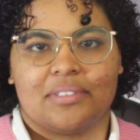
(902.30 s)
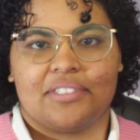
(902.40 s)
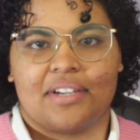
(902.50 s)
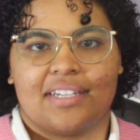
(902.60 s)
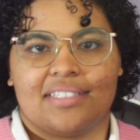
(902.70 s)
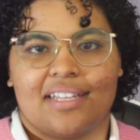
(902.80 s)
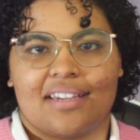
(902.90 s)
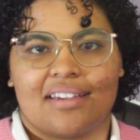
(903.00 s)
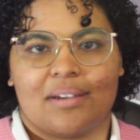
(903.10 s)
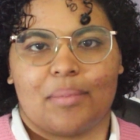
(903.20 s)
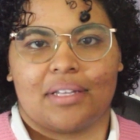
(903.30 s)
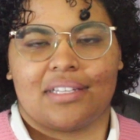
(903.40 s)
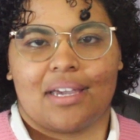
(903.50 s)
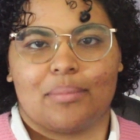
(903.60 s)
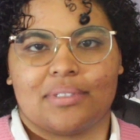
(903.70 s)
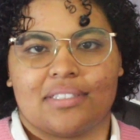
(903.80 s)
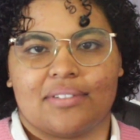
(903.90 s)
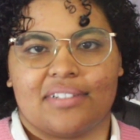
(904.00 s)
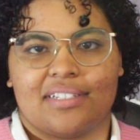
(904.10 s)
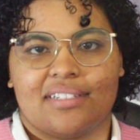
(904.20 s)
what you guys think about the
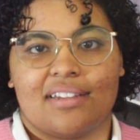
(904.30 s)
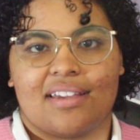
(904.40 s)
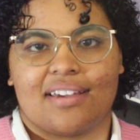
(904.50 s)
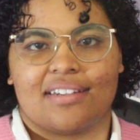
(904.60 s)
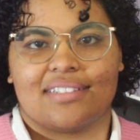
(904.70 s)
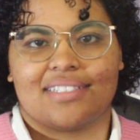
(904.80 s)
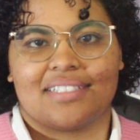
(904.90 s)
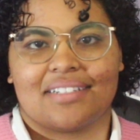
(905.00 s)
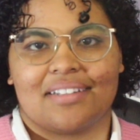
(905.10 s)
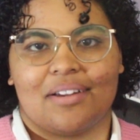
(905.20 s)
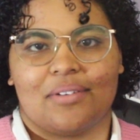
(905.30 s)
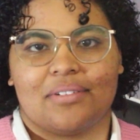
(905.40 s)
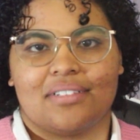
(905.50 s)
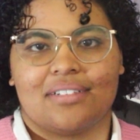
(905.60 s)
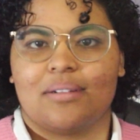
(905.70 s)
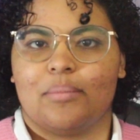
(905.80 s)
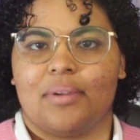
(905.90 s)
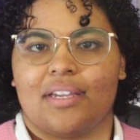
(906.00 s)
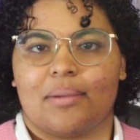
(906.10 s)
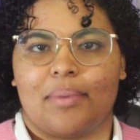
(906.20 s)
episode and, you know,
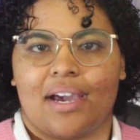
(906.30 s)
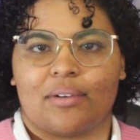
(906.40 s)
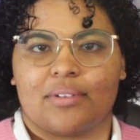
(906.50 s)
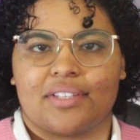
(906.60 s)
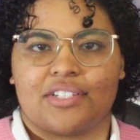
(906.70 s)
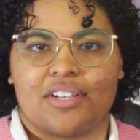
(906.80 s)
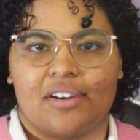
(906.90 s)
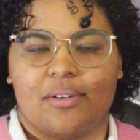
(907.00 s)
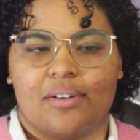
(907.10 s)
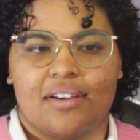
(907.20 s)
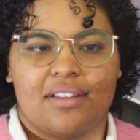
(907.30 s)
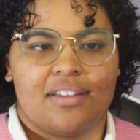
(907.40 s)
being back with the show.